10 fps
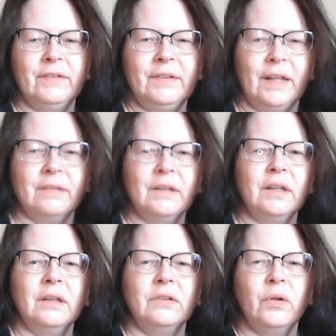enough
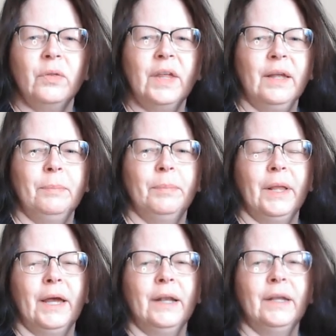stencil, so they
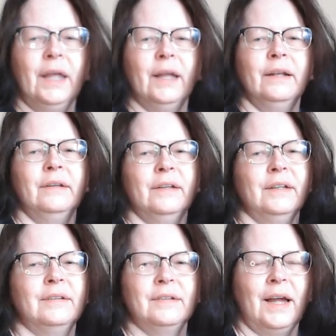bled and
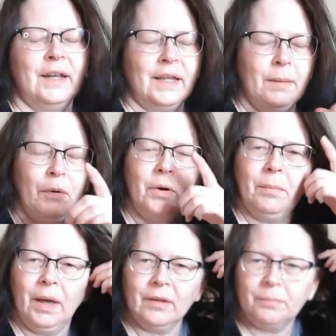it kind of came out
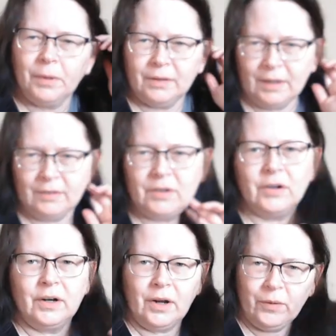a mess. Plus, I
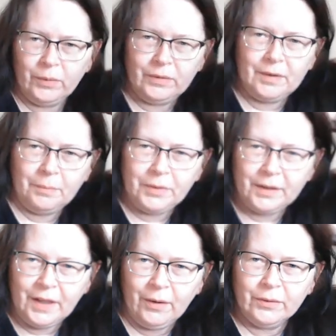started out with
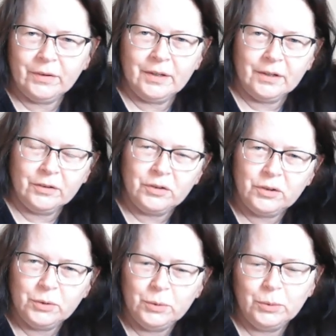something that was a little
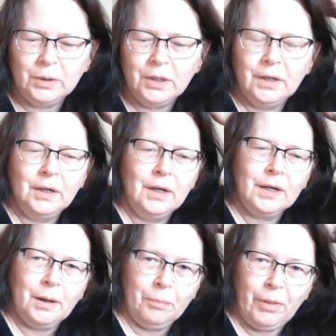too
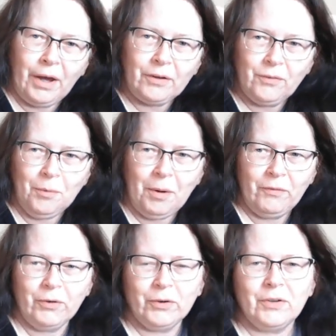complex for
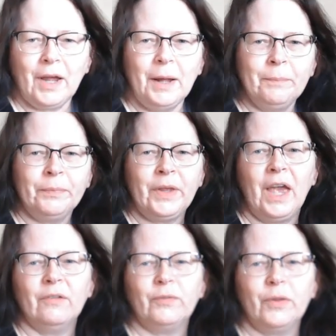my first time
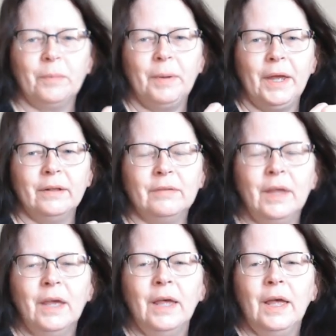and for the pen.